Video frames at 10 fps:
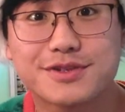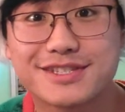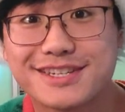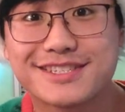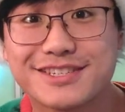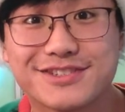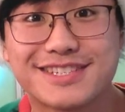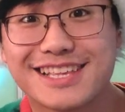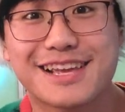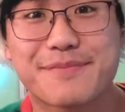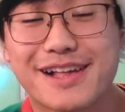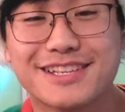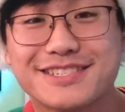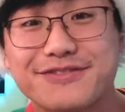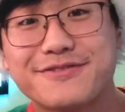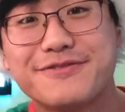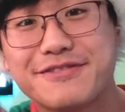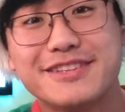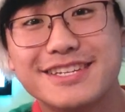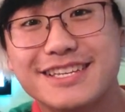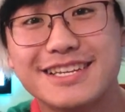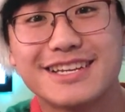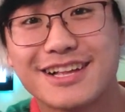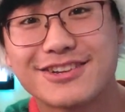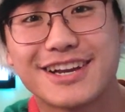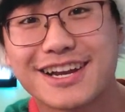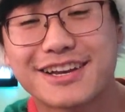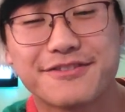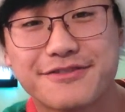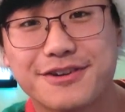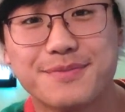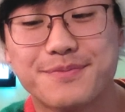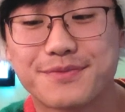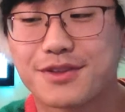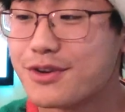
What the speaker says: was CineStill's daylight balanced 50D color negative film,